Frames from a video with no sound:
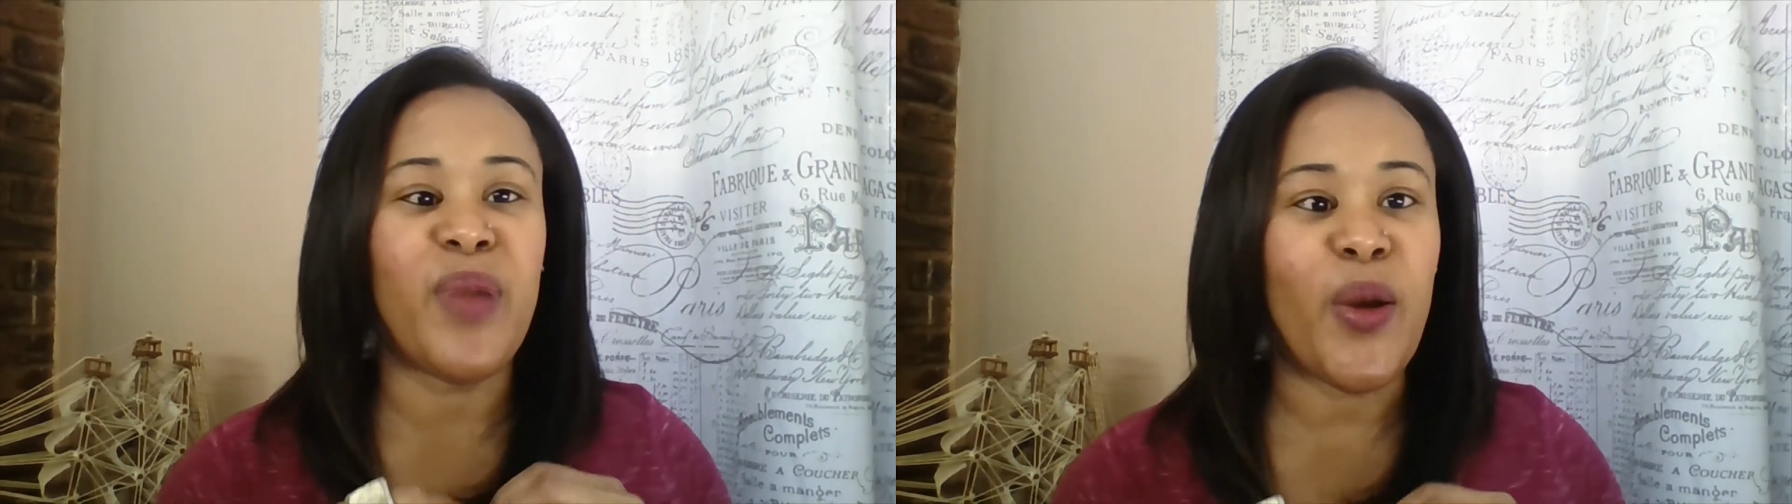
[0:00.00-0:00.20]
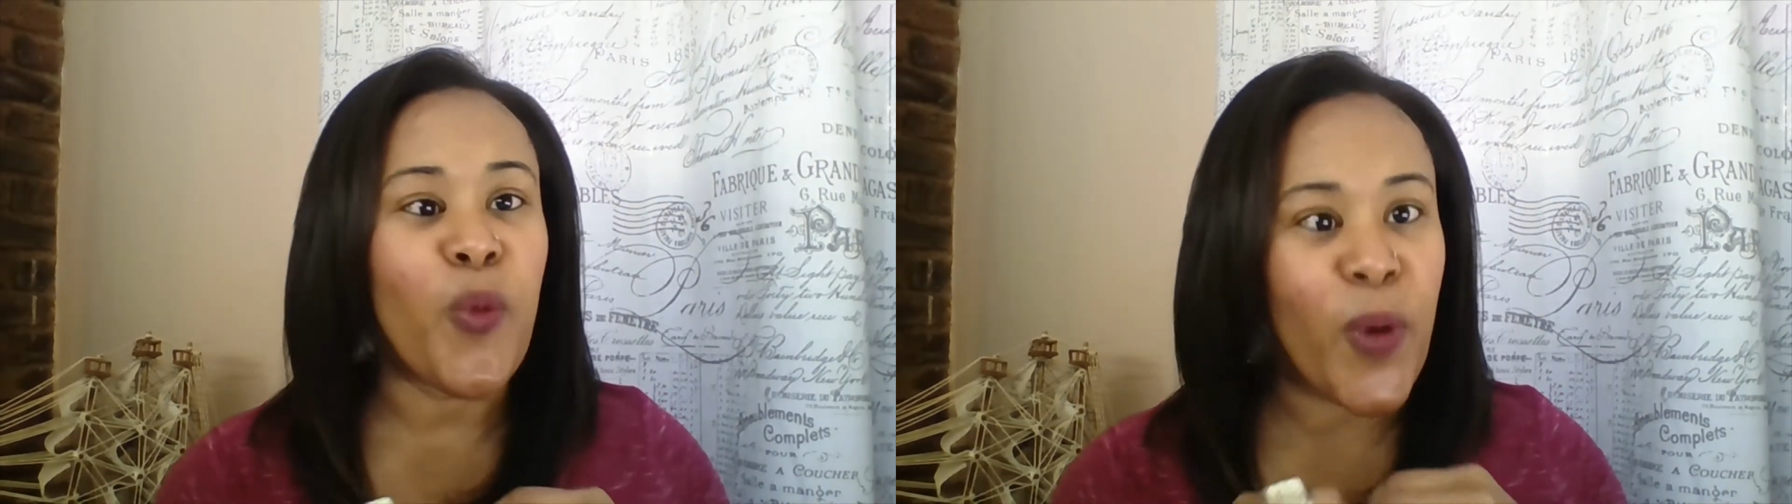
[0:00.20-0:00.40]

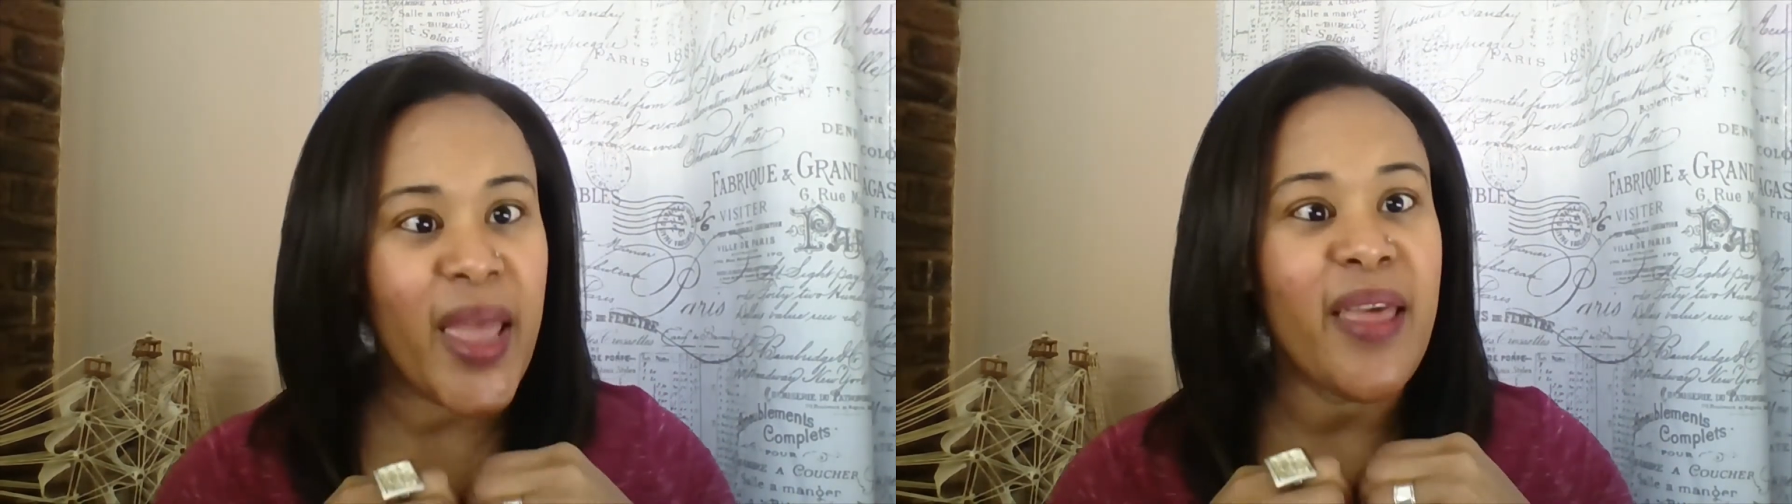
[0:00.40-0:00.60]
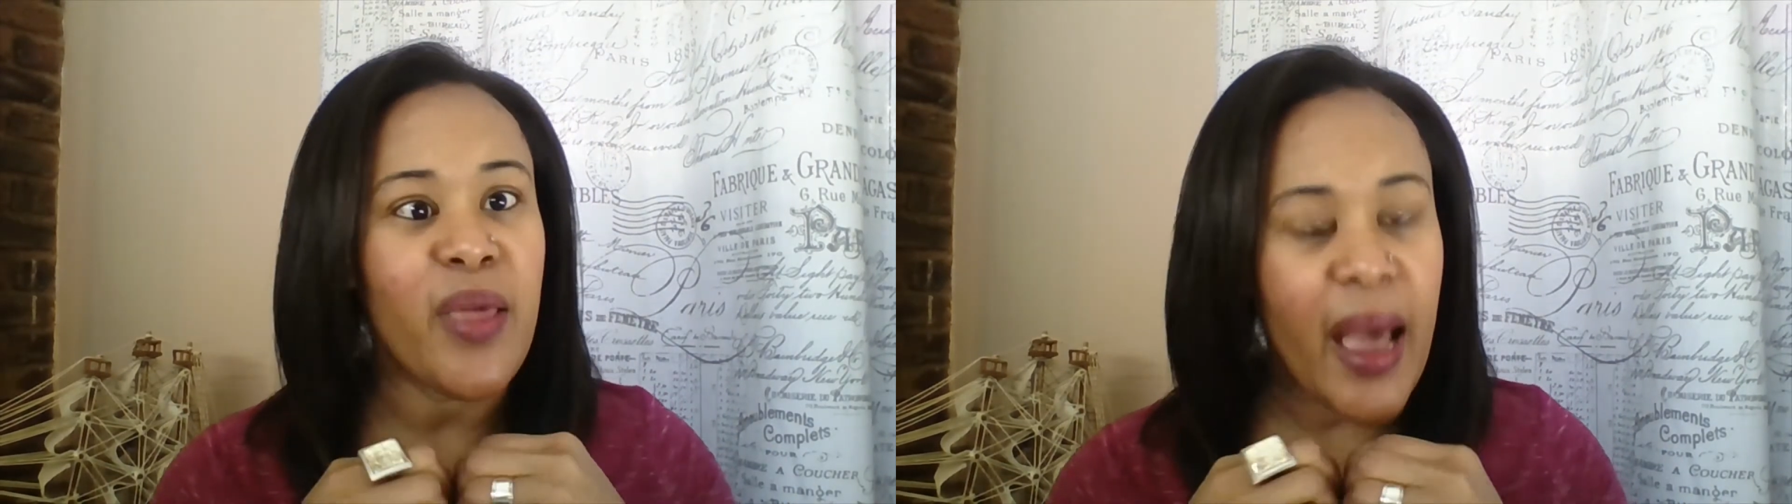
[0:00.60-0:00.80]

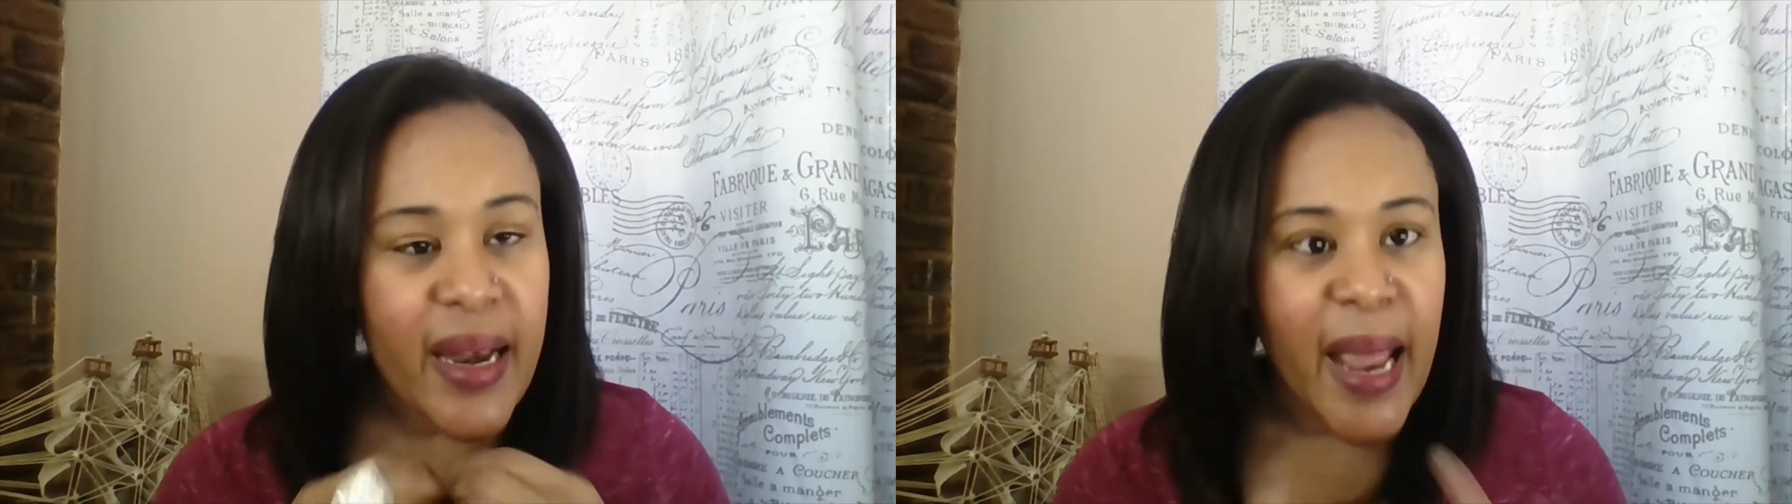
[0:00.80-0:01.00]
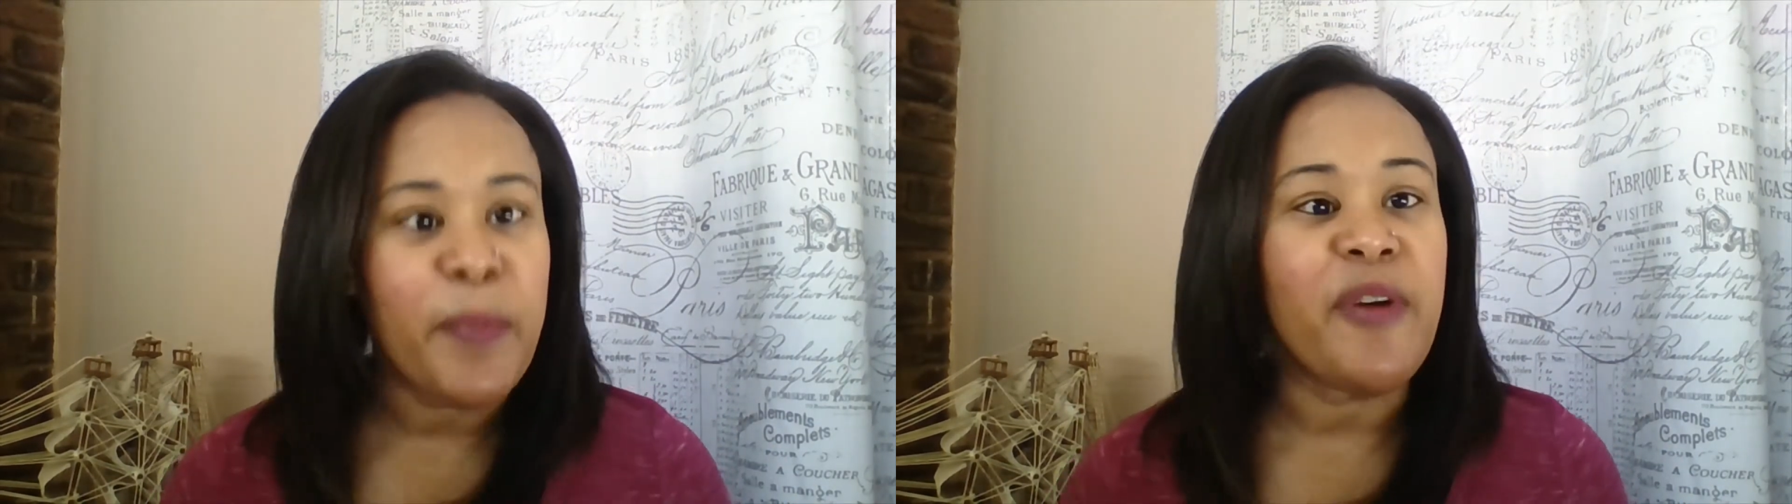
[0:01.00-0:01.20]
where a
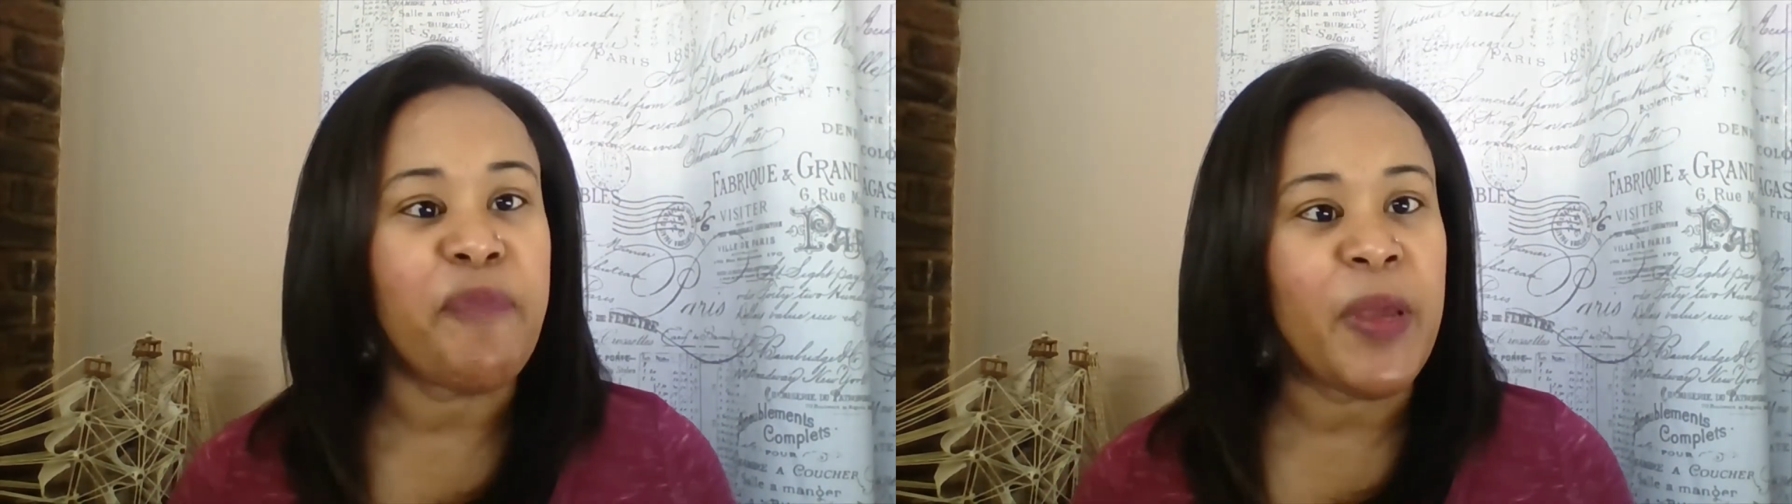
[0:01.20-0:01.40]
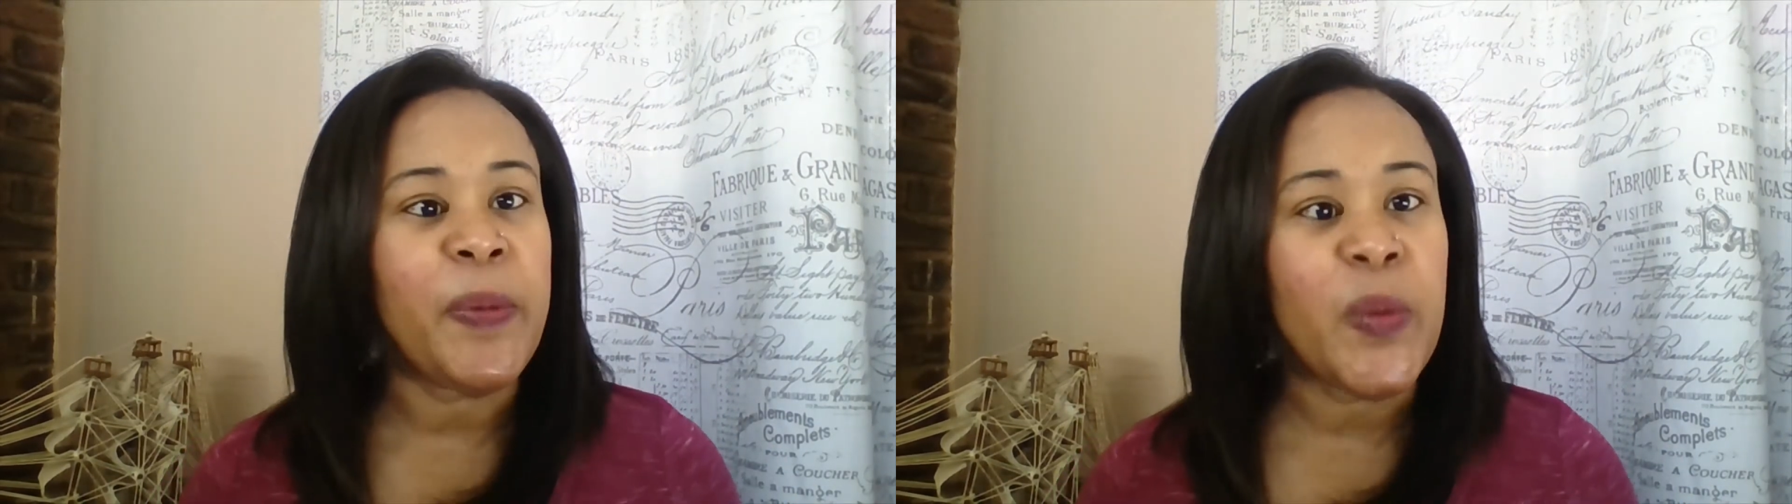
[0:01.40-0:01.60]
number of
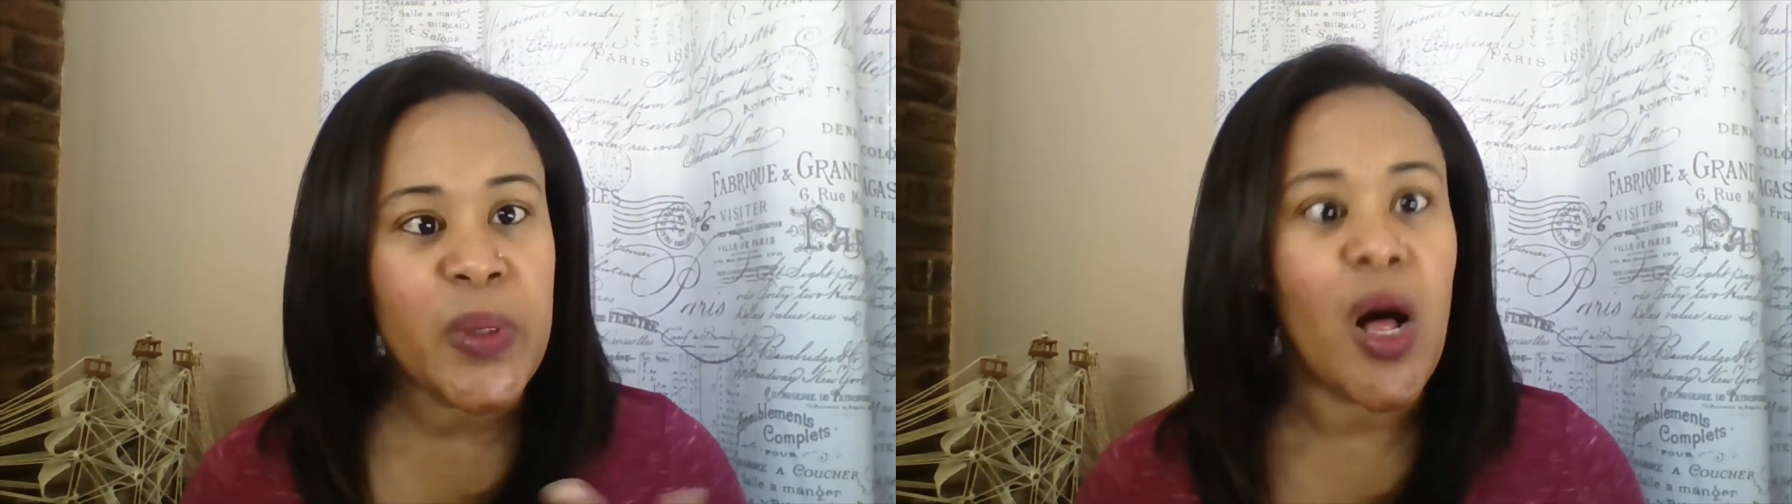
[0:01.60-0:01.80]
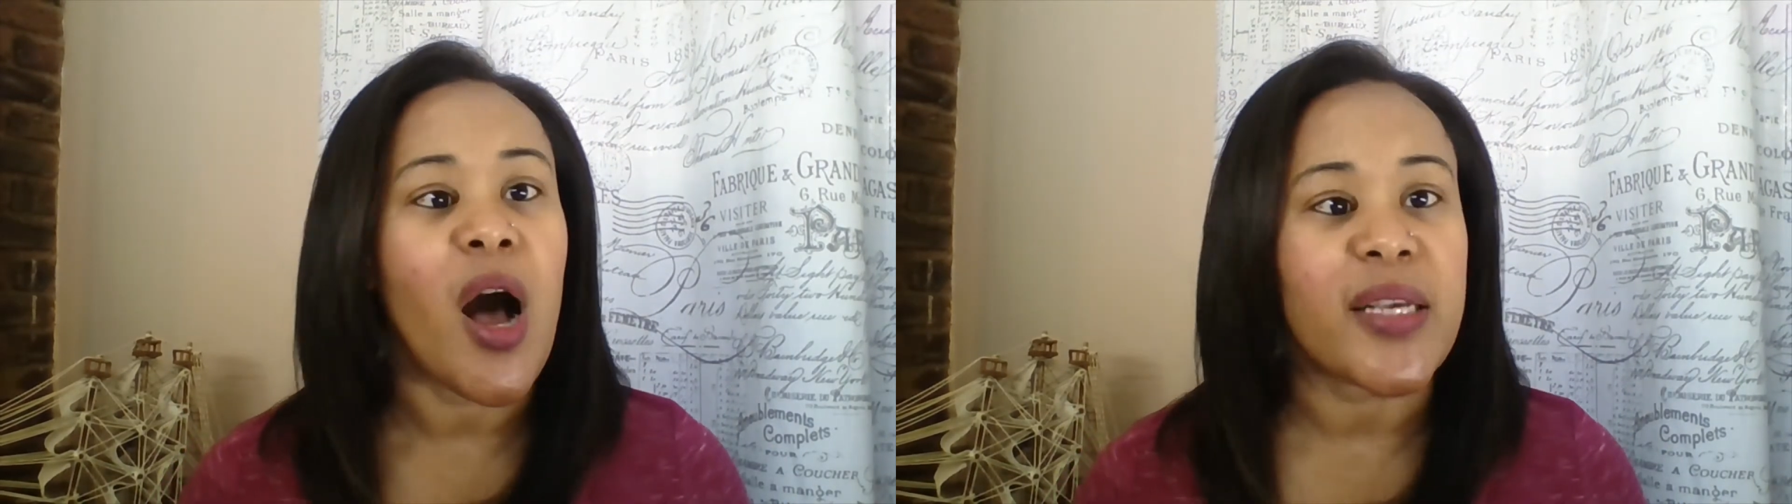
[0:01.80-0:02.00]
people
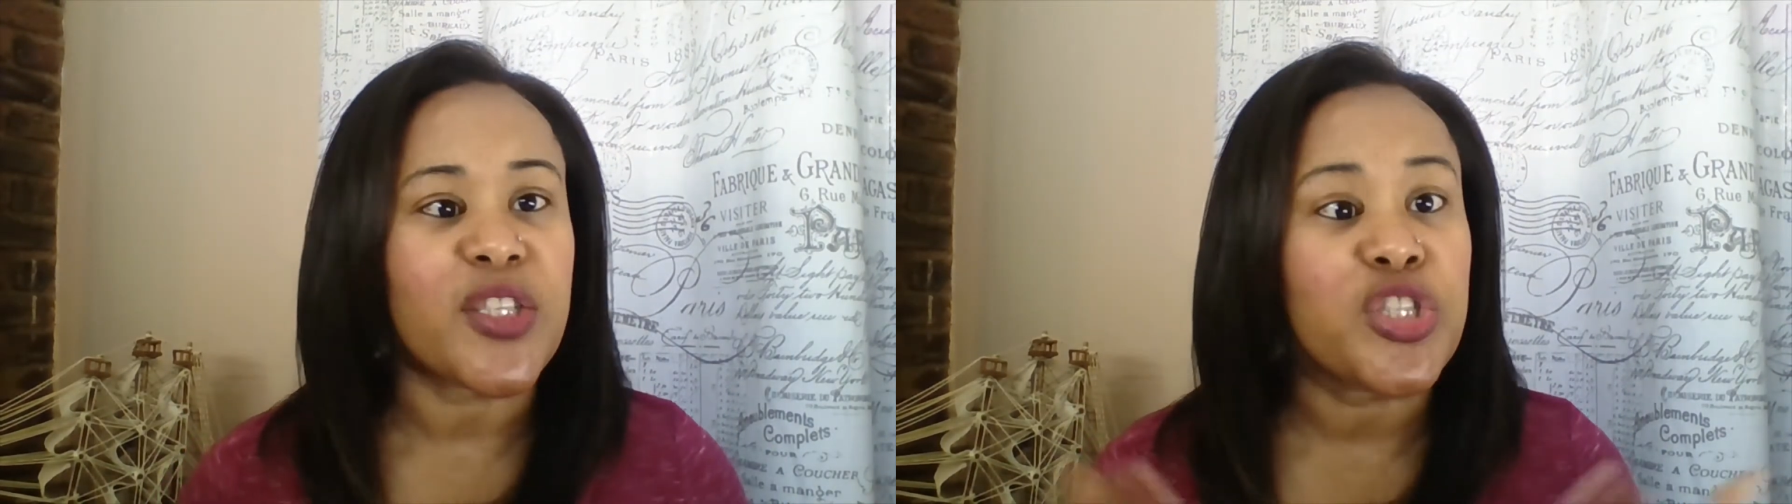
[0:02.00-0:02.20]
will ask,